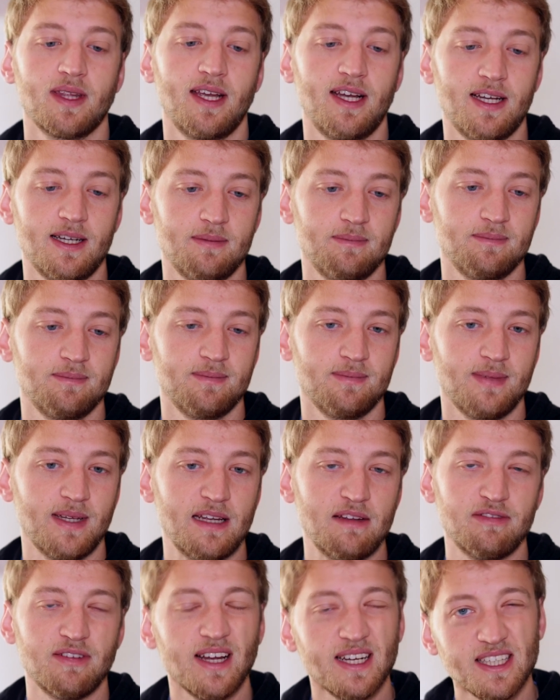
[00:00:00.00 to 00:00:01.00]

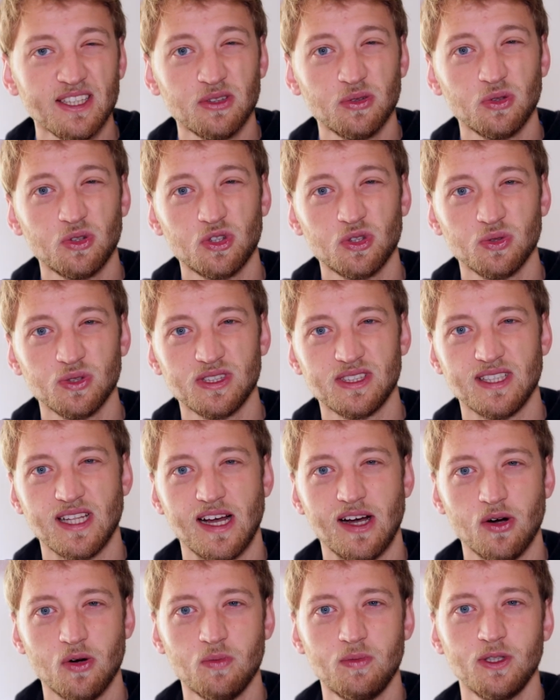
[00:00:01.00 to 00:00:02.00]
If I need to choose
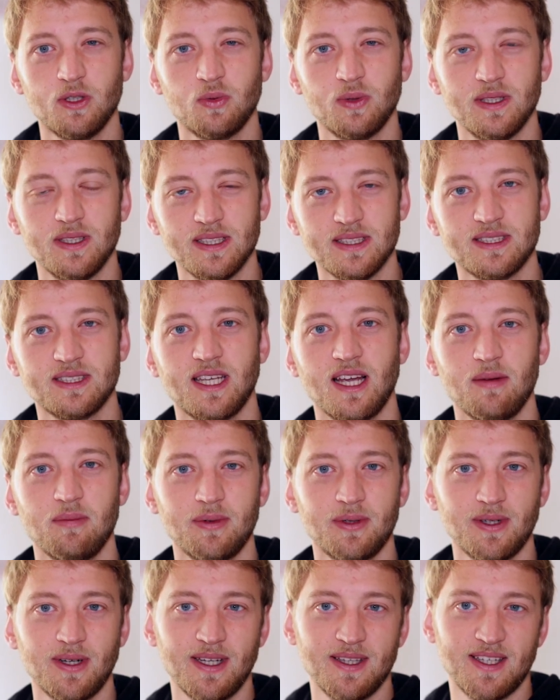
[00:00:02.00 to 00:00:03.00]
now between this
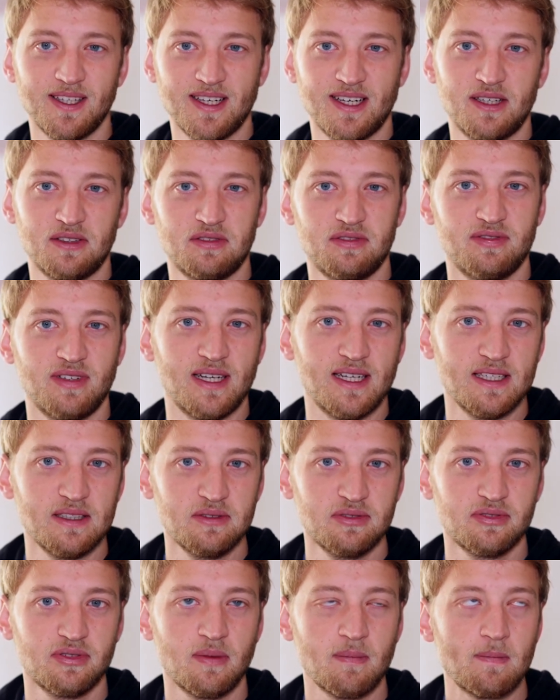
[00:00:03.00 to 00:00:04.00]
camera and an
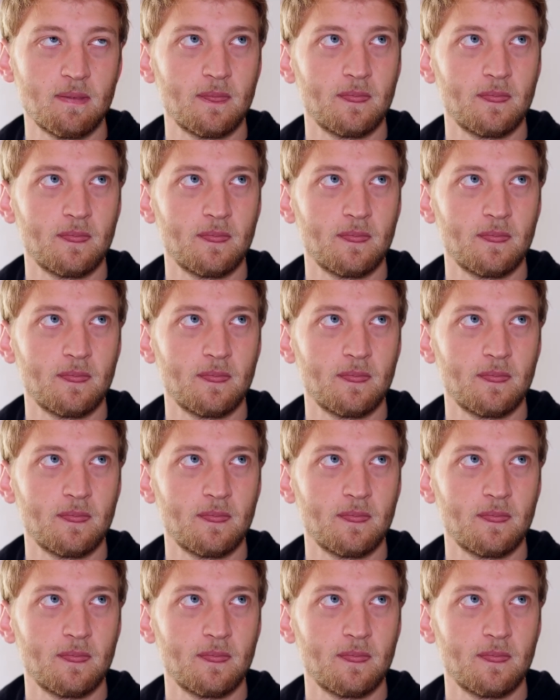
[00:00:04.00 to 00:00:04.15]
R5,